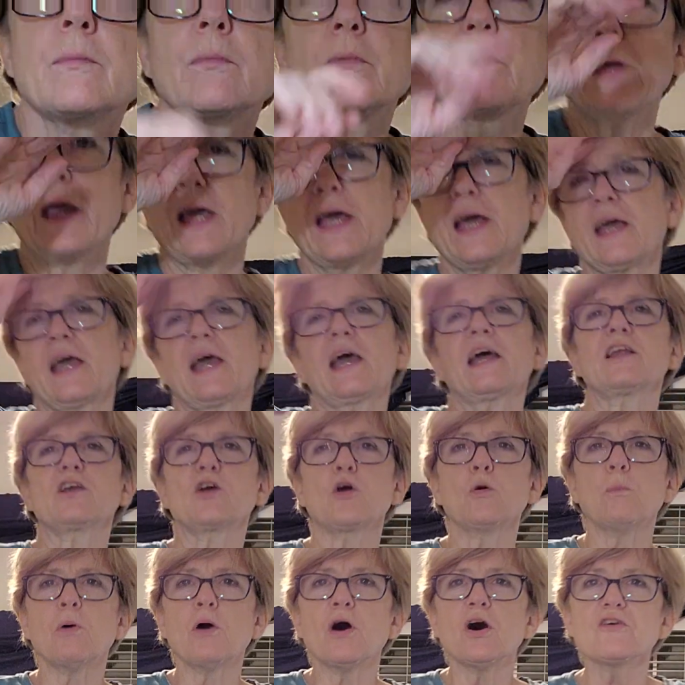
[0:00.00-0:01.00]
Hey, I had to
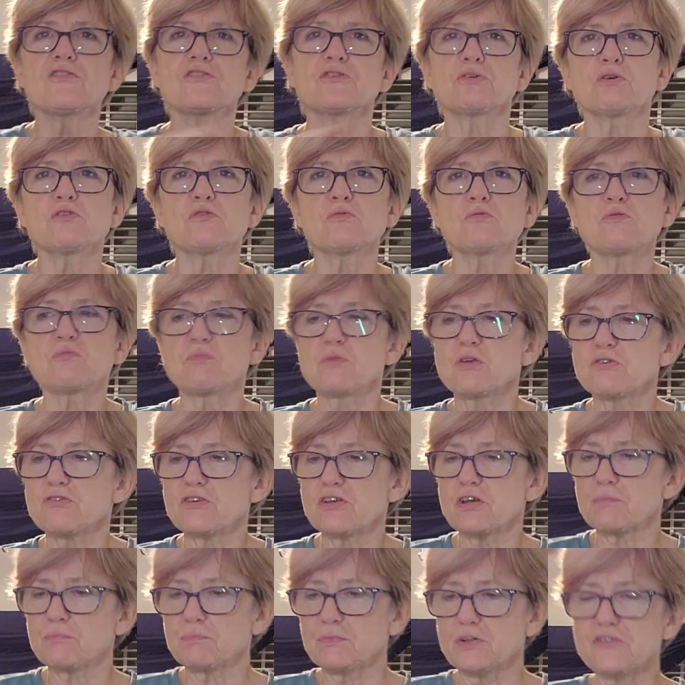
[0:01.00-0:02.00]
go pause Christmas
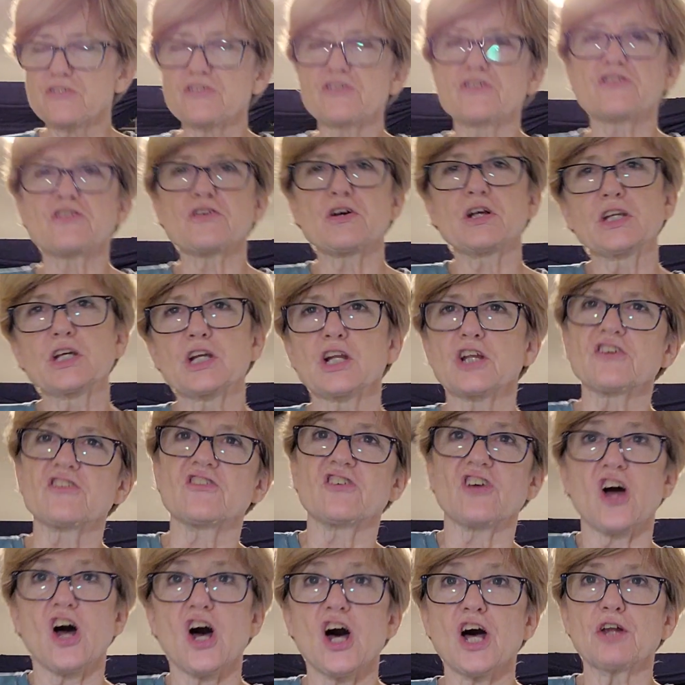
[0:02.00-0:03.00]
music, listen to a little
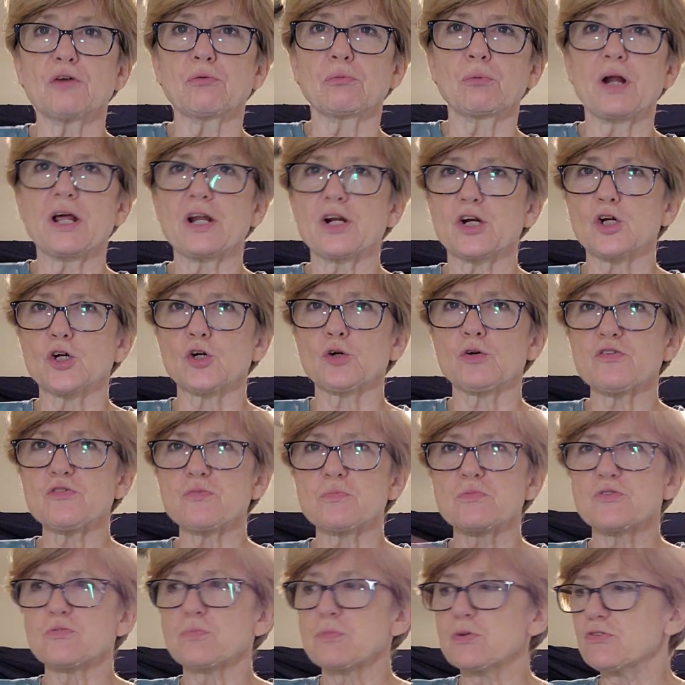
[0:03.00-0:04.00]
John Rutter
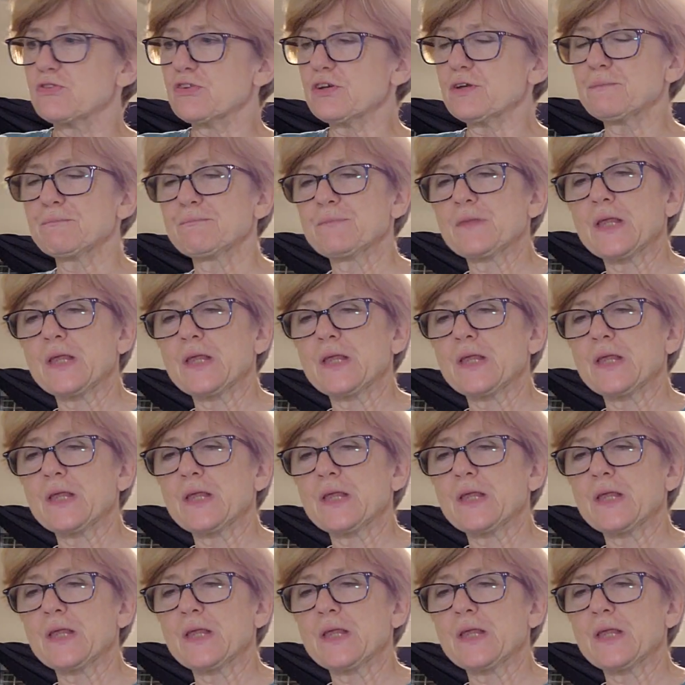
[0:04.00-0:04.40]
Christmas music.